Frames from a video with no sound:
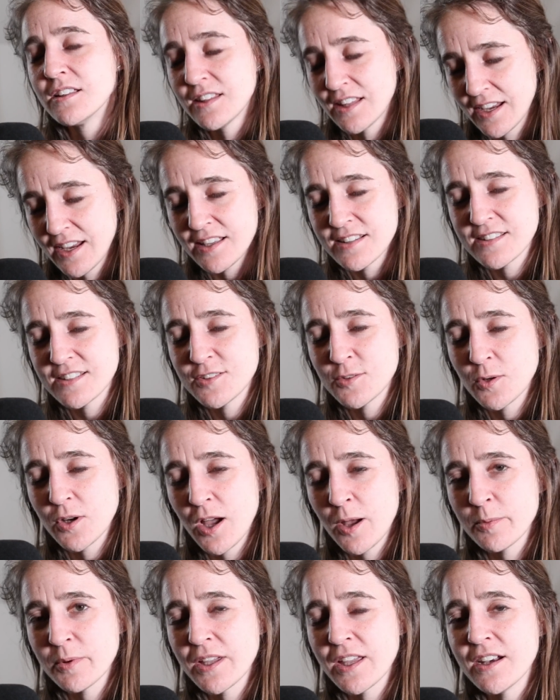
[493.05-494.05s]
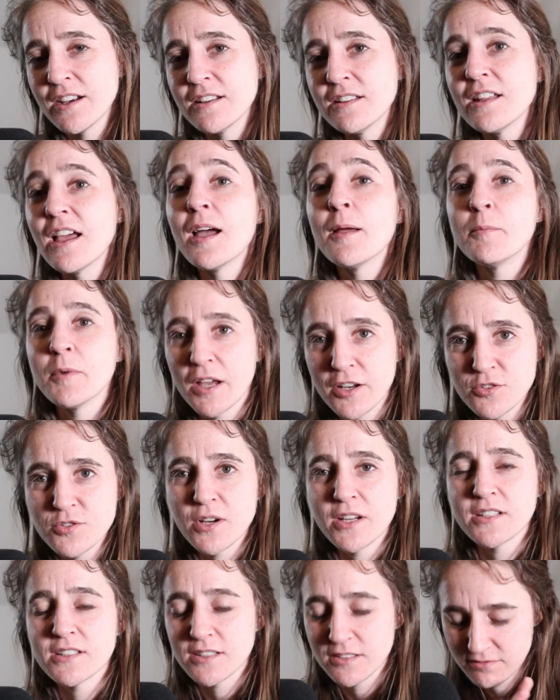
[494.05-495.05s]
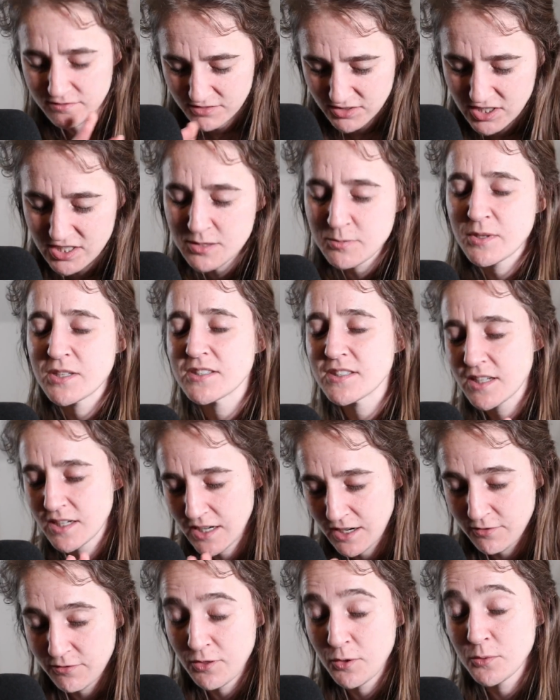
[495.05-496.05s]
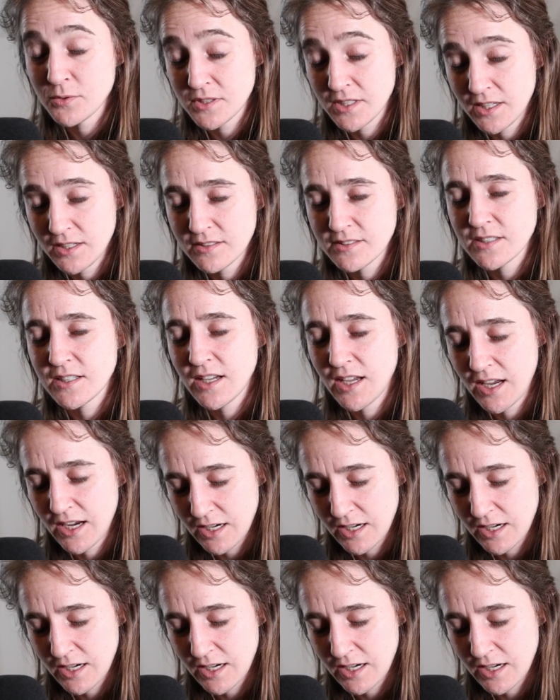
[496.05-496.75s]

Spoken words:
That gets into a complicated, I'm not trying to dismiss any of those things.